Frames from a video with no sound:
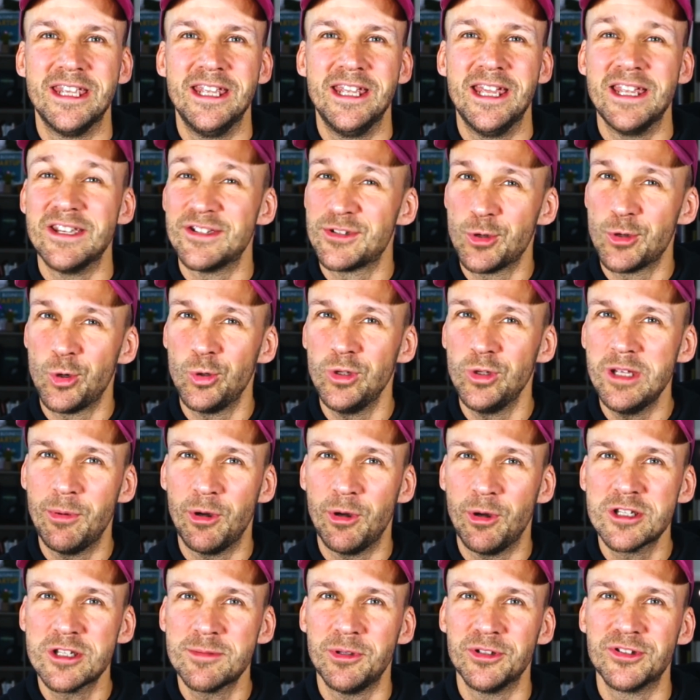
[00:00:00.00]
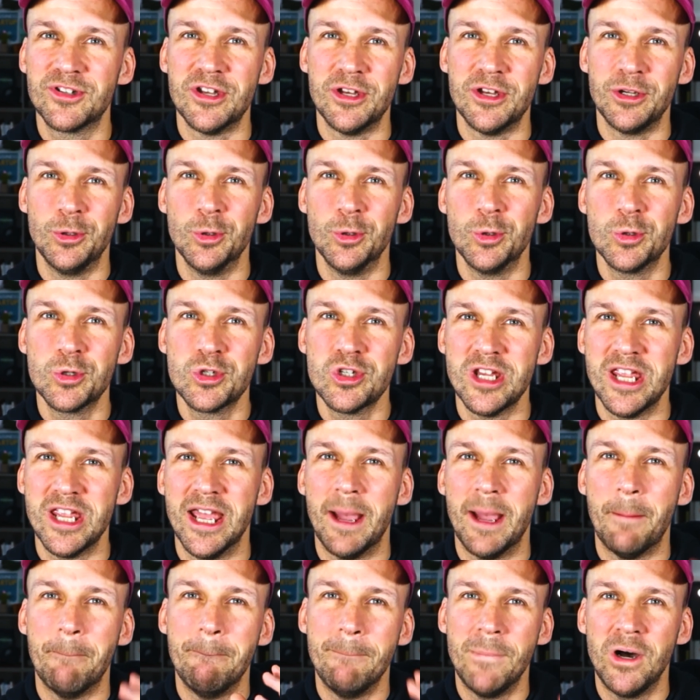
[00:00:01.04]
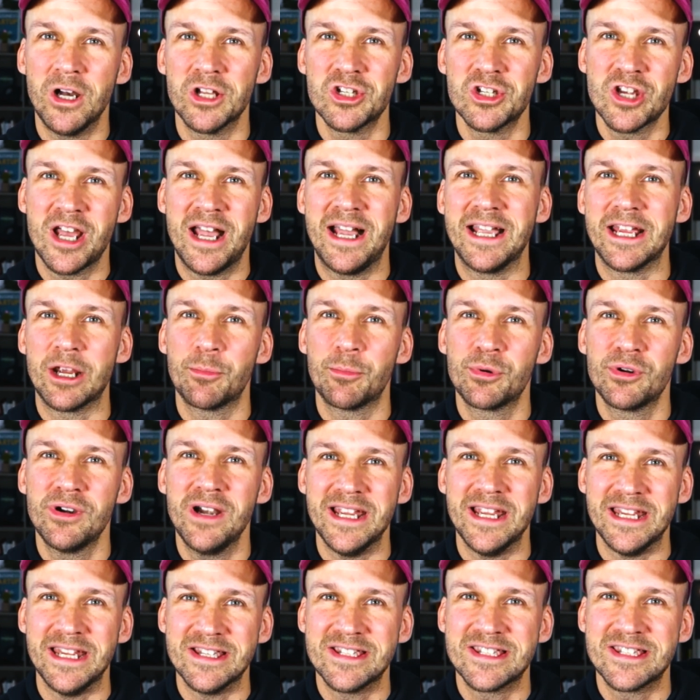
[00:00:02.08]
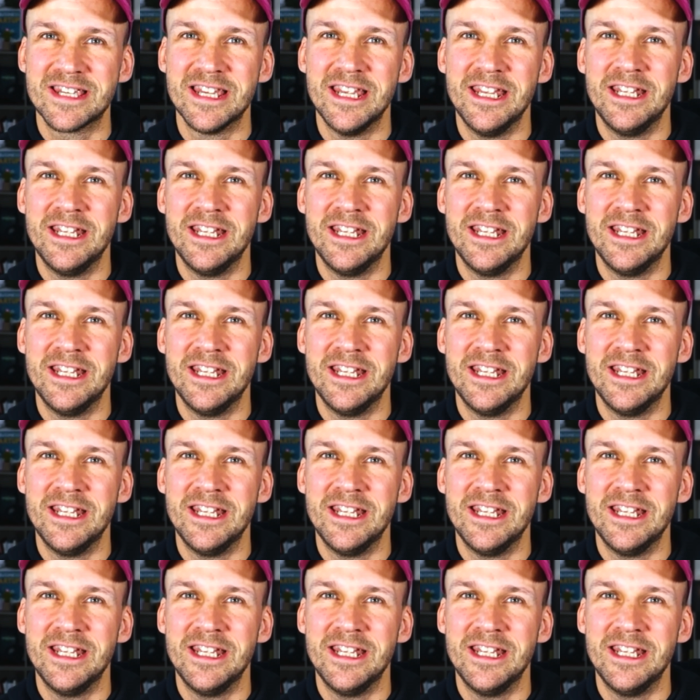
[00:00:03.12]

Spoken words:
it's totally possible to negotiate a much higher price